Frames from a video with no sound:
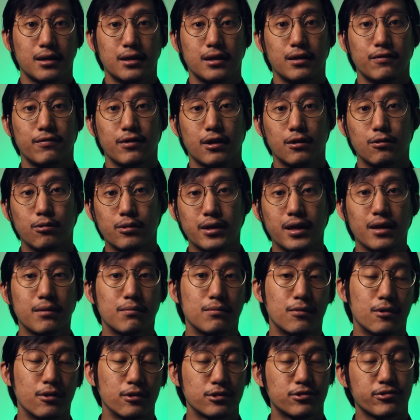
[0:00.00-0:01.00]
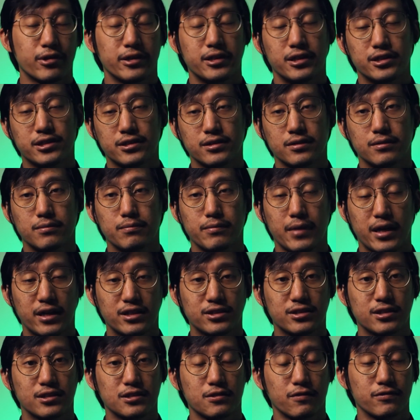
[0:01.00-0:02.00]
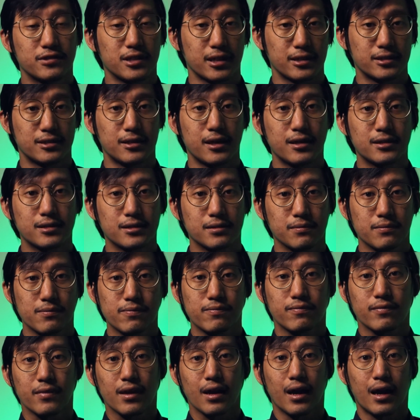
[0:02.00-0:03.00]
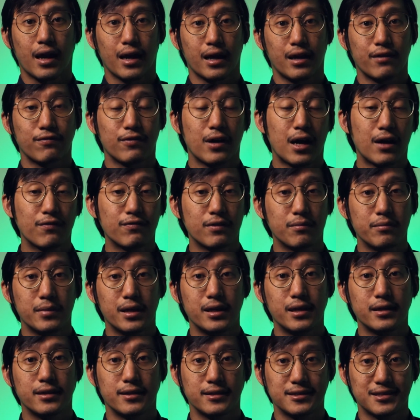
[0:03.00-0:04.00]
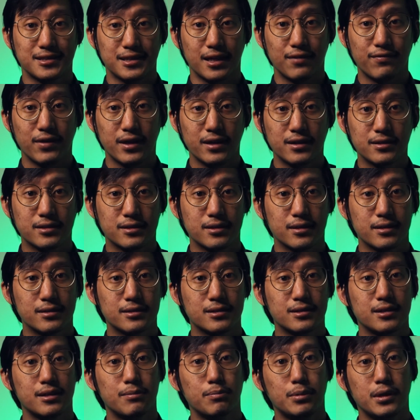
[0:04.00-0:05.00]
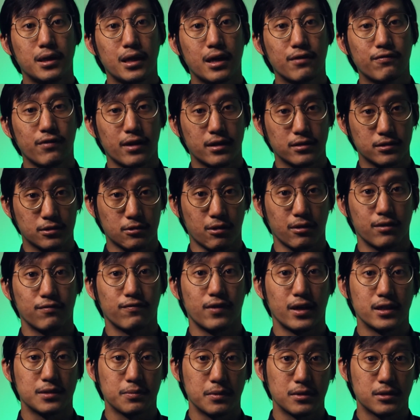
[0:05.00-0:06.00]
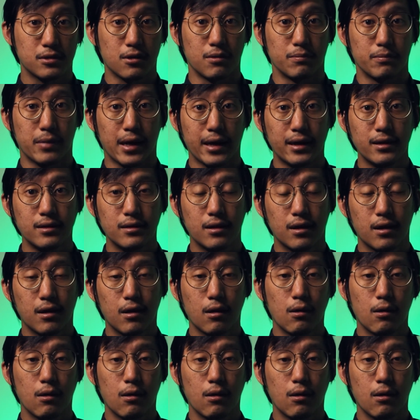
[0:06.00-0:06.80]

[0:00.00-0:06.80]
If you're looking at more traditional measures of success, I have half a million in savings, C P F and stock investments combined,